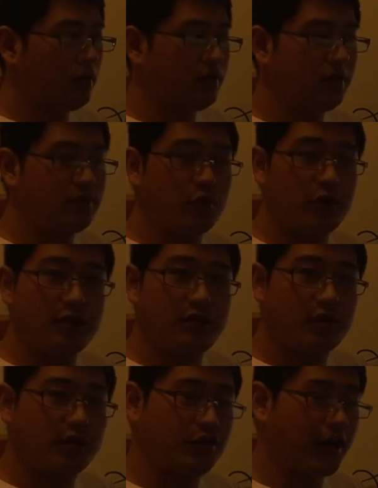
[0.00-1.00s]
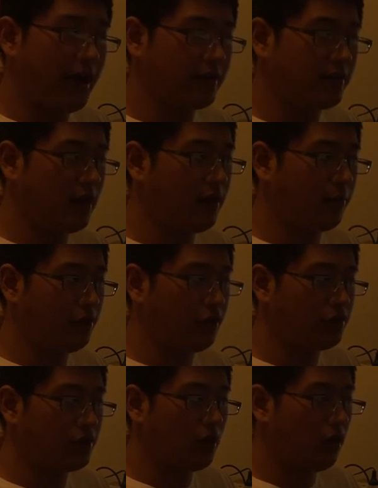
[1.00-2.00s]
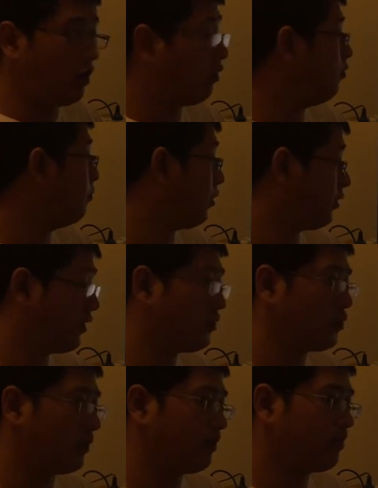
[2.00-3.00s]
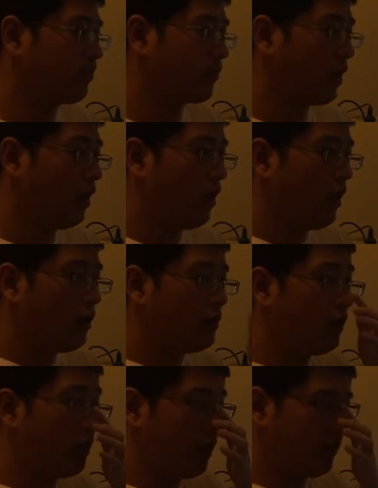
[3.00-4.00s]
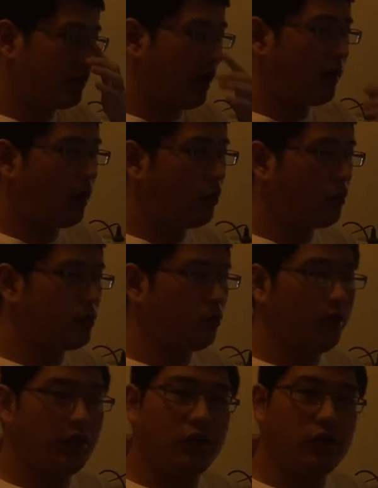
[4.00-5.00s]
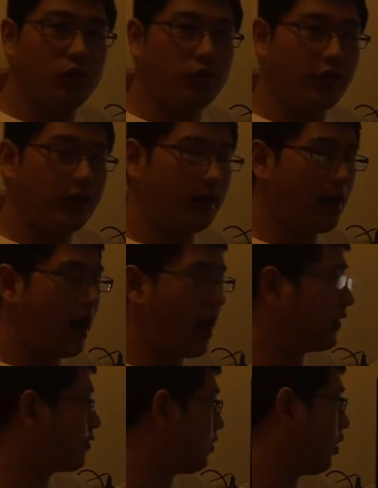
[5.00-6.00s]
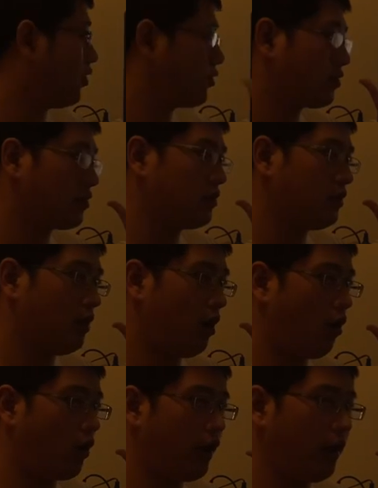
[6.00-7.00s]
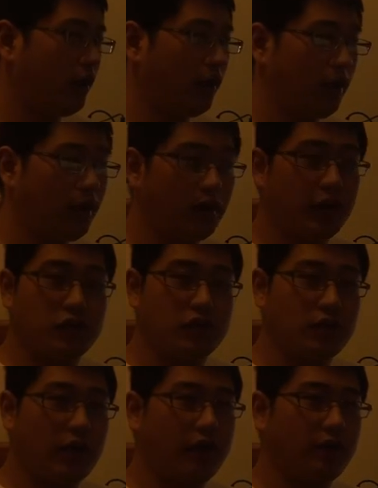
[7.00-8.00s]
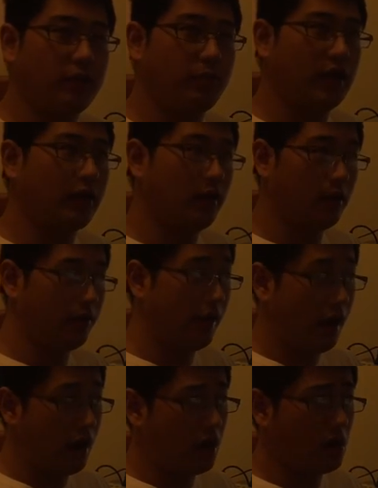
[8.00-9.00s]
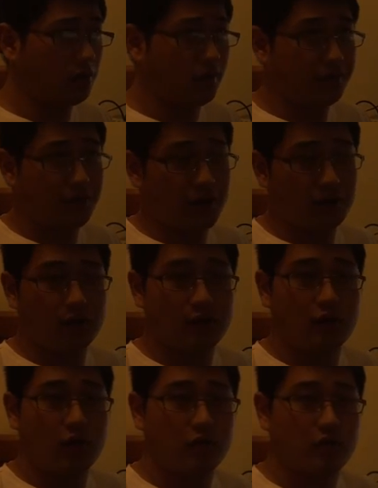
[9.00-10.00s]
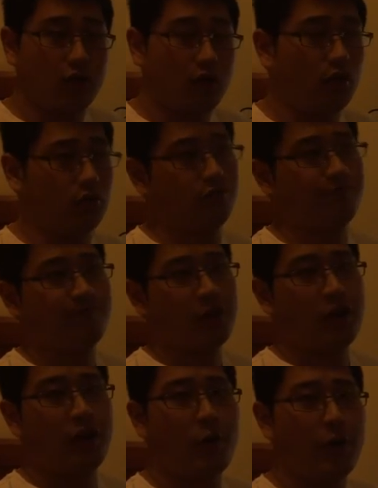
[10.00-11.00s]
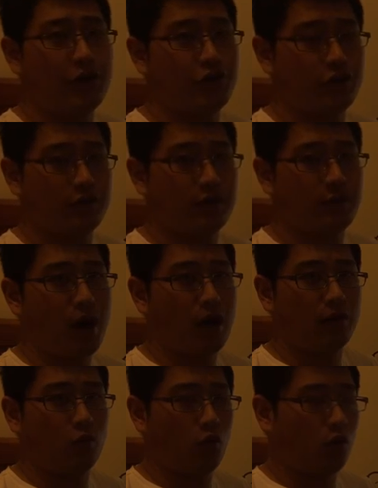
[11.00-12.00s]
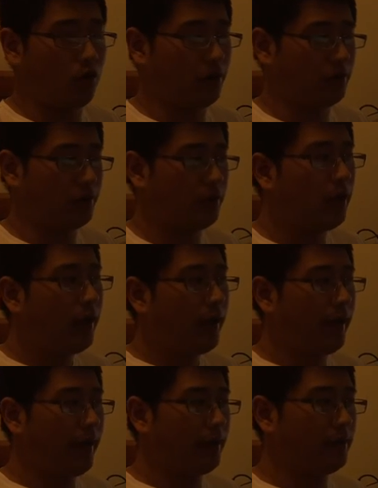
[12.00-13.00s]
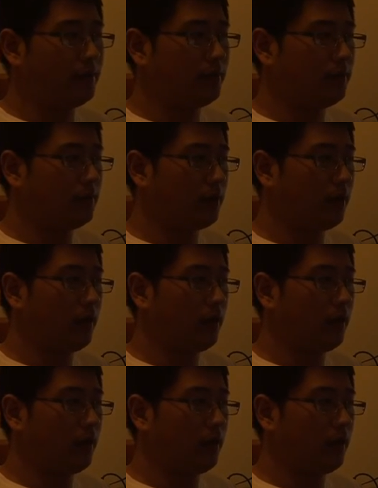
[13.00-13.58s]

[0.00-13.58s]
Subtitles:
this research has a limitation of position. The sign language we need to recognize is only English, but there are different sorts of languages among the world, and